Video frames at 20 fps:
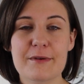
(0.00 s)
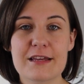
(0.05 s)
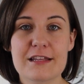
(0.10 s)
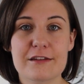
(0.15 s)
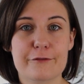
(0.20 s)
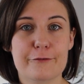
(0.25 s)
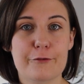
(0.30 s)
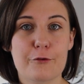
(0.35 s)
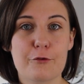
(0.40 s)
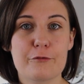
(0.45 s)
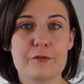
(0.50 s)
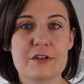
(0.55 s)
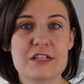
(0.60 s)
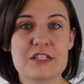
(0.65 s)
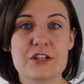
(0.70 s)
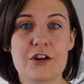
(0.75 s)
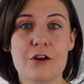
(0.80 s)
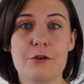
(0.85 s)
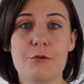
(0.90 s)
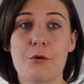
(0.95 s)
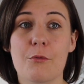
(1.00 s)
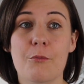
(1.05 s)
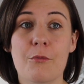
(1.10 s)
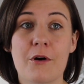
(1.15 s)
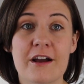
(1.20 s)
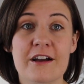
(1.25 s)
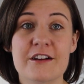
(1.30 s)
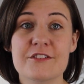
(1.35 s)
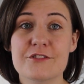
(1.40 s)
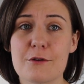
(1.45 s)
made a full video on
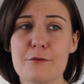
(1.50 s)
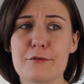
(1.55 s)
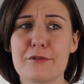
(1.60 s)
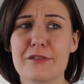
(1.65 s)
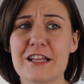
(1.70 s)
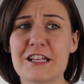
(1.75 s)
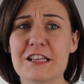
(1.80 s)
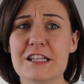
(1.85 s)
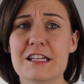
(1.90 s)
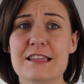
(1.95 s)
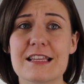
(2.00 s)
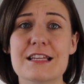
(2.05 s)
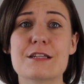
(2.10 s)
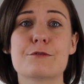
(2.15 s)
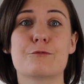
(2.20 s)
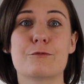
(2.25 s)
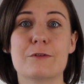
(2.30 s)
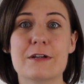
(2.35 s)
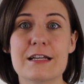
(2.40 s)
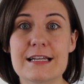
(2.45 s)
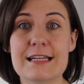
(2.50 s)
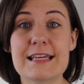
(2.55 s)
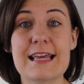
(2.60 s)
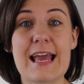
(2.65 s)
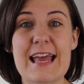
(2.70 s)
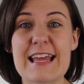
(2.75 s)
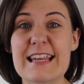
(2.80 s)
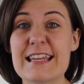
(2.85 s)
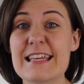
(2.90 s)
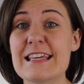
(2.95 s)
why I don't think that there's
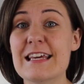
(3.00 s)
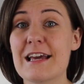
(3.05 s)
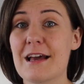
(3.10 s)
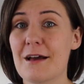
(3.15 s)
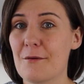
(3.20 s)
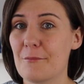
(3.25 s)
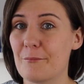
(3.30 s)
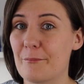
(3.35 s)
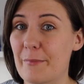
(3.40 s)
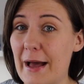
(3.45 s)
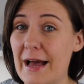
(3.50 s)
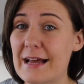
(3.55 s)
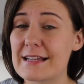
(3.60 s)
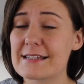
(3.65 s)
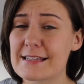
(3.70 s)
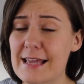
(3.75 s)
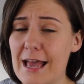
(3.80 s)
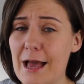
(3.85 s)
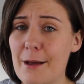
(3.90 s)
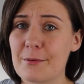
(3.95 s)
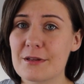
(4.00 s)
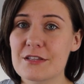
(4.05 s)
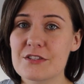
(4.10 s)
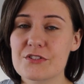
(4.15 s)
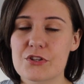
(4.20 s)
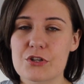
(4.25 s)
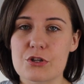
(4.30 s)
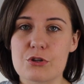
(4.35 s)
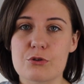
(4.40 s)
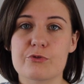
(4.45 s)
really any bad
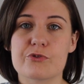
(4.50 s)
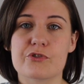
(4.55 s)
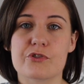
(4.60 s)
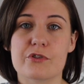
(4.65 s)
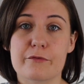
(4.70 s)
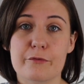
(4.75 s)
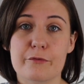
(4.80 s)
cabins that you should